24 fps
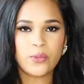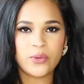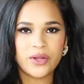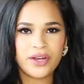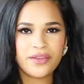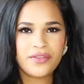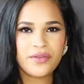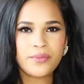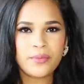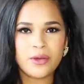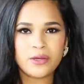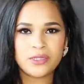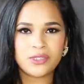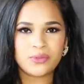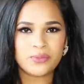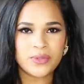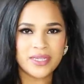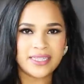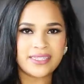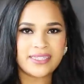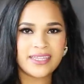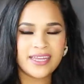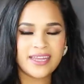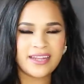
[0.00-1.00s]
So one of the most
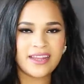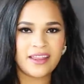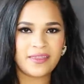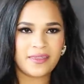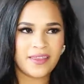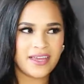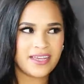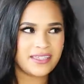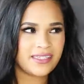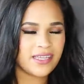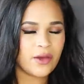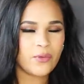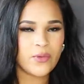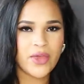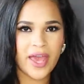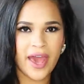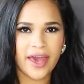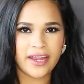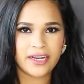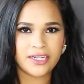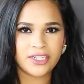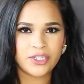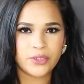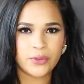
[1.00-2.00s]
recent things that we
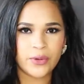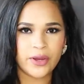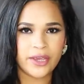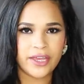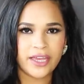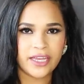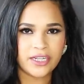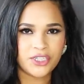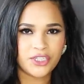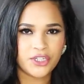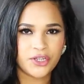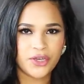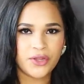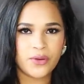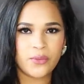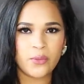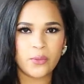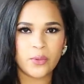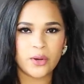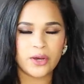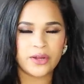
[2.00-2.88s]
added to our kitchen